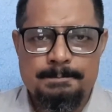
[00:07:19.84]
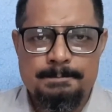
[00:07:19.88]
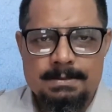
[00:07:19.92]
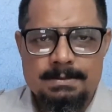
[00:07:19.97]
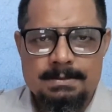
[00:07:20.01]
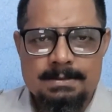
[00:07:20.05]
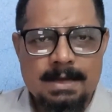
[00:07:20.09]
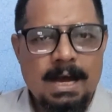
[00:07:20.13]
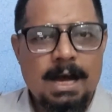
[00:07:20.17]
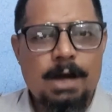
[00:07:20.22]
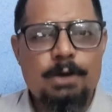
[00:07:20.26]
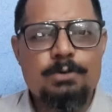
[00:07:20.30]

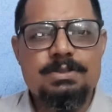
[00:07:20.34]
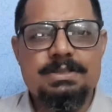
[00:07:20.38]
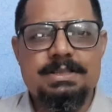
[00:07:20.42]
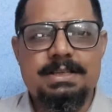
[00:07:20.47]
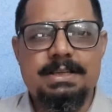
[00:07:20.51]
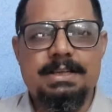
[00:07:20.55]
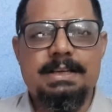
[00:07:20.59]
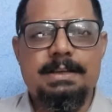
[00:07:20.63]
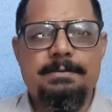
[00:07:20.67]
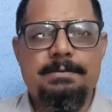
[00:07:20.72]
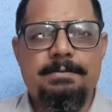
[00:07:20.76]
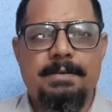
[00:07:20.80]
The house
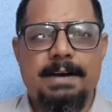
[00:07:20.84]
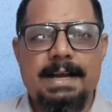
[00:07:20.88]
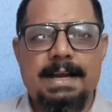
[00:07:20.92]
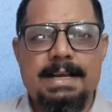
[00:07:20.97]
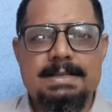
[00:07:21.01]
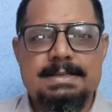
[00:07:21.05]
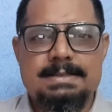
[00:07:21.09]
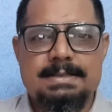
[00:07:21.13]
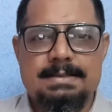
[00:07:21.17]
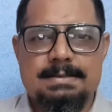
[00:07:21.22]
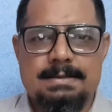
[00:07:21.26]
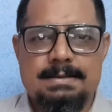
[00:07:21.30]

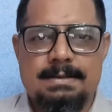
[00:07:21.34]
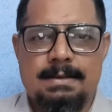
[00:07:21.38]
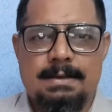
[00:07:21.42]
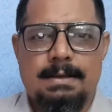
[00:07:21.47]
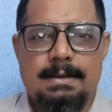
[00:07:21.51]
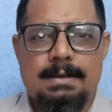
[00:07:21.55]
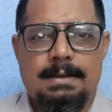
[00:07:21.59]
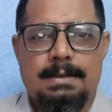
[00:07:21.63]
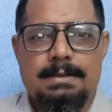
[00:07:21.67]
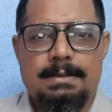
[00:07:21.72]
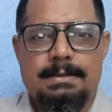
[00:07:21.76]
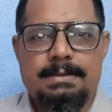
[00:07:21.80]
signifies
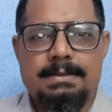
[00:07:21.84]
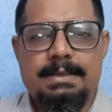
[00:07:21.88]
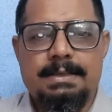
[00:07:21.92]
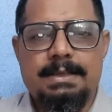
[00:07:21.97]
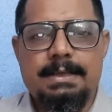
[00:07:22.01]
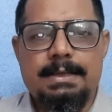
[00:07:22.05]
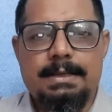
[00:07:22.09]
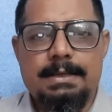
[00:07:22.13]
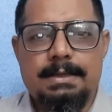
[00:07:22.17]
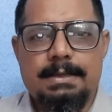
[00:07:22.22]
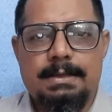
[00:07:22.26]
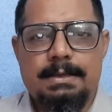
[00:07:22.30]

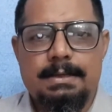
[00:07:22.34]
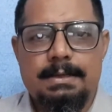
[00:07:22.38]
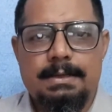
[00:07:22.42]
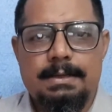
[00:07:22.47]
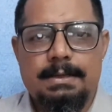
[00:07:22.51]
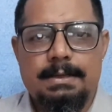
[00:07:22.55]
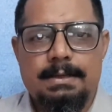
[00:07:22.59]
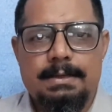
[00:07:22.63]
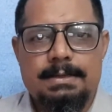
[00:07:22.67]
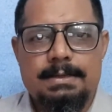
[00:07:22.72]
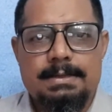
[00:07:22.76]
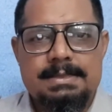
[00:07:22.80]
the
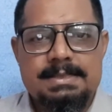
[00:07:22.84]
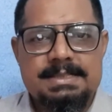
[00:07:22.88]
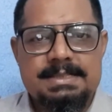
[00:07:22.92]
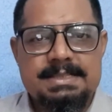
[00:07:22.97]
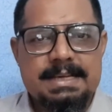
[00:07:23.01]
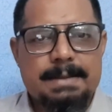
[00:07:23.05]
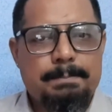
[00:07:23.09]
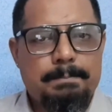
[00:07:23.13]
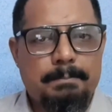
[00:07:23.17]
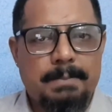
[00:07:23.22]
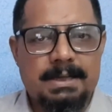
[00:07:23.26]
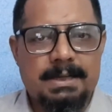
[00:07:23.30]

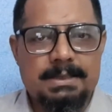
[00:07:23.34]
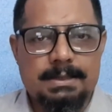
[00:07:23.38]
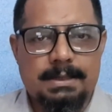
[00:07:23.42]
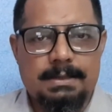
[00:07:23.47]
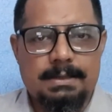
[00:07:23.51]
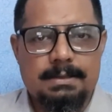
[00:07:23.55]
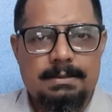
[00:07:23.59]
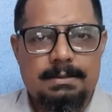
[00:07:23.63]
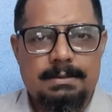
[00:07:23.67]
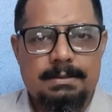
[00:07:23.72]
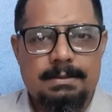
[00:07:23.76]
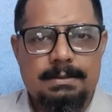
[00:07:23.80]

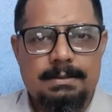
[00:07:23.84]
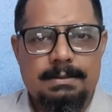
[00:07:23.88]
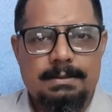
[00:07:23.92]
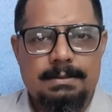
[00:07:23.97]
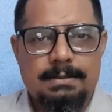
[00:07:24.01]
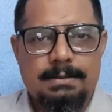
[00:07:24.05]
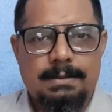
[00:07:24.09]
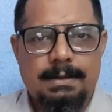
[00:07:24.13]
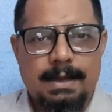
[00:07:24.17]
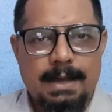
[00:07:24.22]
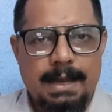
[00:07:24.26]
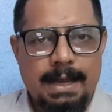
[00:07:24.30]
stepmother
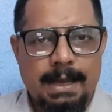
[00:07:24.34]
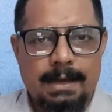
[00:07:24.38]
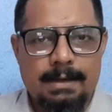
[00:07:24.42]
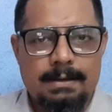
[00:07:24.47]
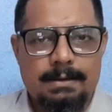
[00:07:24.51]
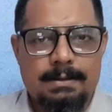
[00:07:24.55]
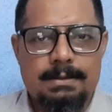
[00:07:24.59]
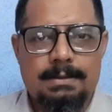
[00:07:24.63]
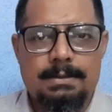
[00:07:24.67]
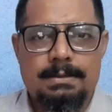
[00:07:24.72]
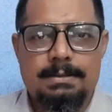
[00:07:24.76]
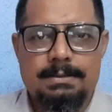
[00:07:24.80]

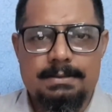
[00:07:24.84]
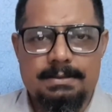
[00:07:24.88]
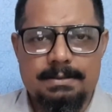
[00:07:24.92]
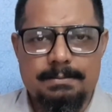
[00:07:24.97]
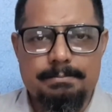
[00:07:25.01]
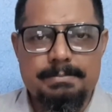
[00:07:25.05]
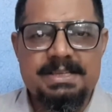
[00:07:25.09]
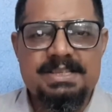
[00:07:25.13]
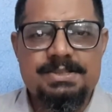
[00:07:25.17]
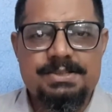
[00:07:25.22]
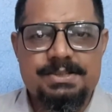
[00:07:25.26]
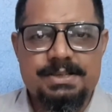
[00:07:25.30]
and the
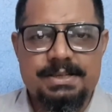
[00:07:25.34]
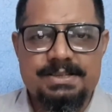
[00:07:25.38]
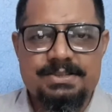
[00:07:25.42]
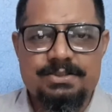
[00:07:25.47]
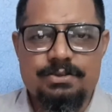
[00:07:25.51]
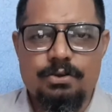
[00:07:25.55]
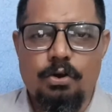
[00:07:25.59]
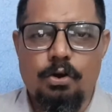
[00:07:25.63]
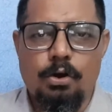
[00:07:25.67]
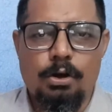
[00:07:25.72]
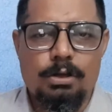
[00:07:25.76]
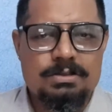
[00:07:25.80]

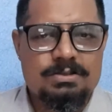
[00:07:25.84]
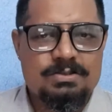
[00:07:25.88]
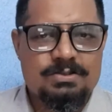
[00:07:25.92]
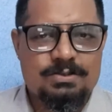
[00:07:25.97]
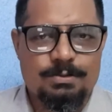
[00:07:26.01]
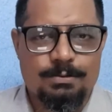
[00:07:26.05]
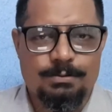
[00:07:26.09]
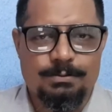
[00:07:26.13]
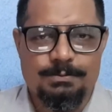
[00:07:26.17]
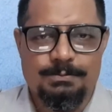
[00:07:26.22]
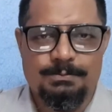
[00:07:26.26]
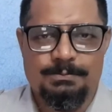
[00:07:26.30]
mistress
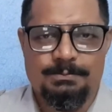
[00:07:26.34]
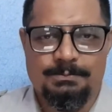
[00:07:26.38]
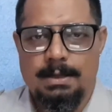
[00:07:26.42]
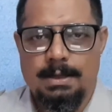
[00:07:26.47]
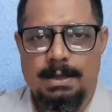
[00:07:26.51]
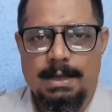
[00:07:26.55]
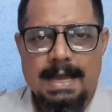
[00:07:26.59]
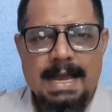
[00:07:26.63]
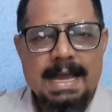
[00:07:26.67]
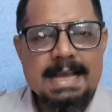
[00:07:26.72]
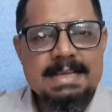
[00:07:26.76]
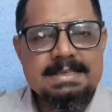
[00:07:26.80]
also.
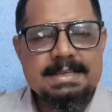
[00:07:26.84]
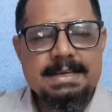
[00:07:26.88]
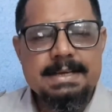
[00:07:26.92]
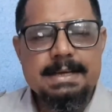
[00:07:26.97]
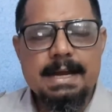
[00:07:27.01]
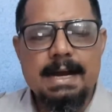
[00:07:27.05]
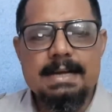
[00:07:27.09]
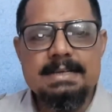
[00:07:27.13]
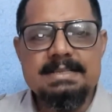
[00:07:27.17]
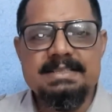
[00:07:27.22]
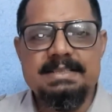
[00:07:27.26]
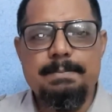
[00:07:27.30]
As
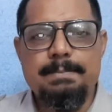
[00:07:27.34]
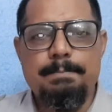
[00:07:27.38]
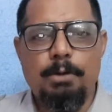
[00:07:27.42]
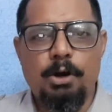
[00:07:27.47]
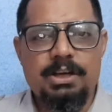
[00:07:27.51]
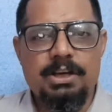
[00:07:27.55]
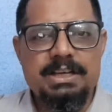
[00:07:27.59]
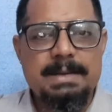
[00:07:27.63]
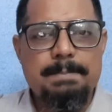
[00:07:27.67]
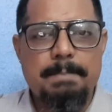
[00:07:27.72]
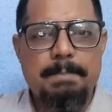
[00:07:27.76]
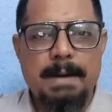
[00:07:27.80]
regards the
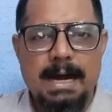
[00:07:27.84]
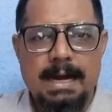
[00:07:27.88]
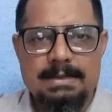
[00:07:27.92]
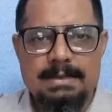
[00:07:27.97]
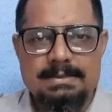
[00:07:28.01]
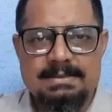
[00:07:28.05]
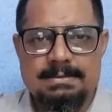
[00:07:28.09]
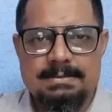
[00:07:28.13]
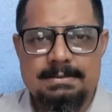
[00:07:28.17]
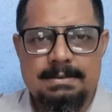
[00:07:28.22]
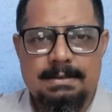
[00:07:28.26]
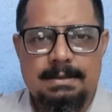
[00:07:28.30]
body
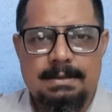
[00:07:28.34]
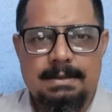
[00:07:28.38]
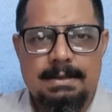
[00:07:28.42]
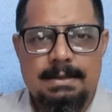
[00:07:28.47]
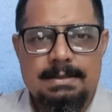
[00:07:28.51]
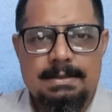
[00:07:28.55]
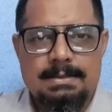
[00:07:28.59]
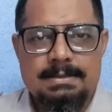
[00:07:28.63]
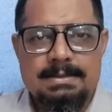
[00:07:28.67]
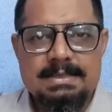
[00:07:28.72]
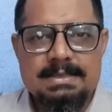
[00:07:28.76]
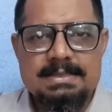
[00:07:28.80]
parts,
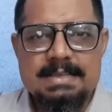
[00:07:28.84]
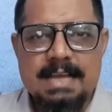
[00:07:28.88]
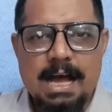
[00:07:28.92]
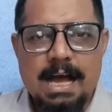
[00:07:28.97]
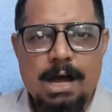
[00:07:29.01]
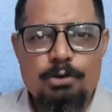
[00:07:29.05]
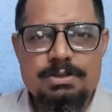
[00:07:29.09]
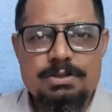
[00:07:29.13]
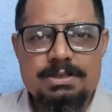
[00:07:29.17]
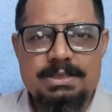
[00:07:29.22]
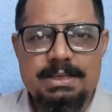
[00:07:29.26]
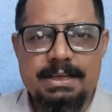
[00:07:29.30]
this
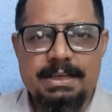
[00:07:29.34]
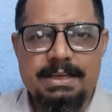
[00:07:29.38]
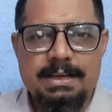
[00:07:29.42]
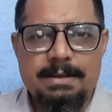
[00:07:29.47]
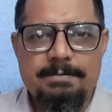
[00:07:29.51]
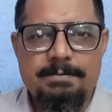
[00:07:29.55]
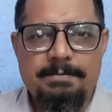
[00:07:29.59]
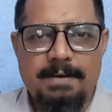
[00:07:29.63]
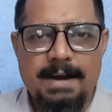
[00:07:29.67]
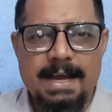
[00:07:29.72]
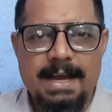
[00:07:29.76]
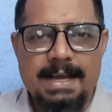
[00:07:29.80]
house
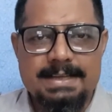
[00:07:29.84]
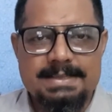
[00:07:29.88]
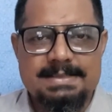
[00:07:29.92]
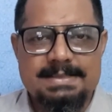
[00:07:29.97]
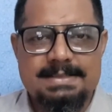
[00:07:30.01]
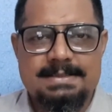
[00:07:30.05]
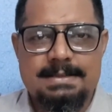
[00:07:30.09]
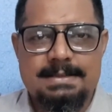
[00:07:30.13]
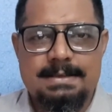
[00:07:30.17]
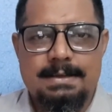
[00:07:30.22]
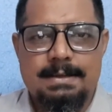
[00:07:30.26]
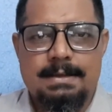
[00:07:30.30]

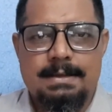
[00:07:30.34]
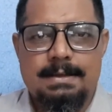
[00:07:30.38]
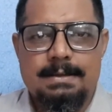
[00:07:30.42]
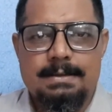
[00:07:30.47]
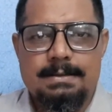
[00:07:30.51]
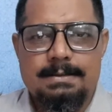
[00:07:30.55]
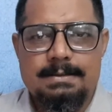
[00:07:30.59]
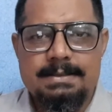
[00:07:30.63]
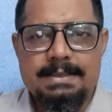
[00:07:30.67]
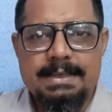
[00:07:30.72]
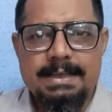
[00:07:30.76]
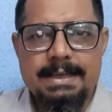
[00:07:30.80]
signifies
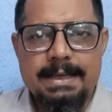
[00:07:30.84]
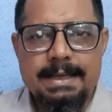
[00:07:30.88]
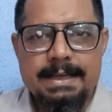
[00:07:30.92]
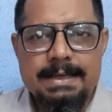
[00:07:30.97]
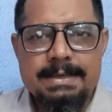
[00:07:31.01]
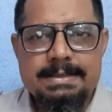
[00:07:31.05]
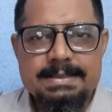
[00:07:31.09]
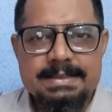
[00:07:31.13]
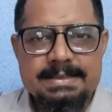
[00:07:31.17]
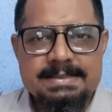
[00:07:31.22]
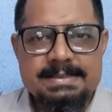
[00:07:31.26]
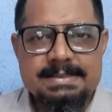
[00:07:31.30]
the
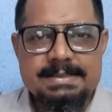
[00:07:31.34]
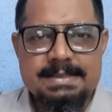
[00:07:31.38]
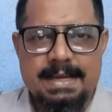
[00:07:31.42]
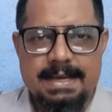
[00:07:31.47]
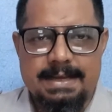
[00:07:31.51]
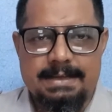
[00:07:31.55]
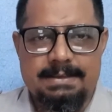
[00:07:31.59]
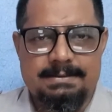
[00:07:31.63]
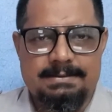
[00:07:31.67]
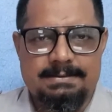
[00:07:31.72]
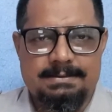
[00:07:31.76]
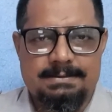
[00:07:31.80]

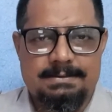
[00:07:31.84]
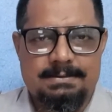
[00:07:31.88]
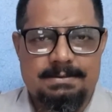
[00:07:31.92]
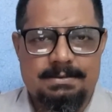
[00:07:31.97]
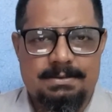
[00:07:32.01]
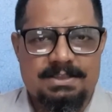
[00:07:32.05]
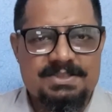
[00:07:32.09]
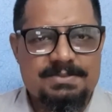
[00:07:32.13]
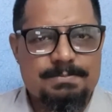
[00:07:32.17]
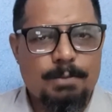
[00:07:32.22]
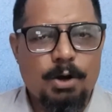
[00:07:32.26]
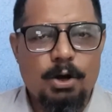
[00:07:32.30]
intestine,
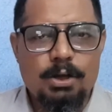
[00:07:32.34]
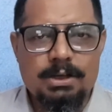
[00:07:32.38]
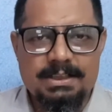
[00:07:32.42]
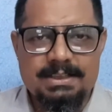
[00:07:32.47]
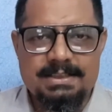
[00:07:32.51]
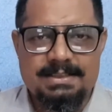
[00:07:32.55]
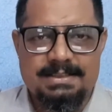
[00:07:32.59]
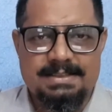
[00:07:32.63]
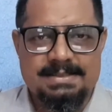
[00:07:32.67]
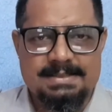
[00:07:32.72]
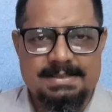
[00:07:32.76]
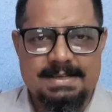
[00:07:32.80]
the small
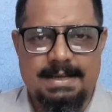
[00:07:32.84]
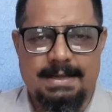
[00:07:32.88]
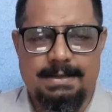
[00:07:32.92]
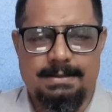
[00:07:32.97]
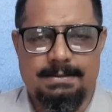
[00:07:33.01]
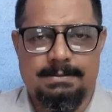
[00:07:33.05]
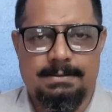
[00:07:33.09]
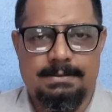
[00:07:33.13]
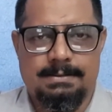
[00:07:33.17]
intestine.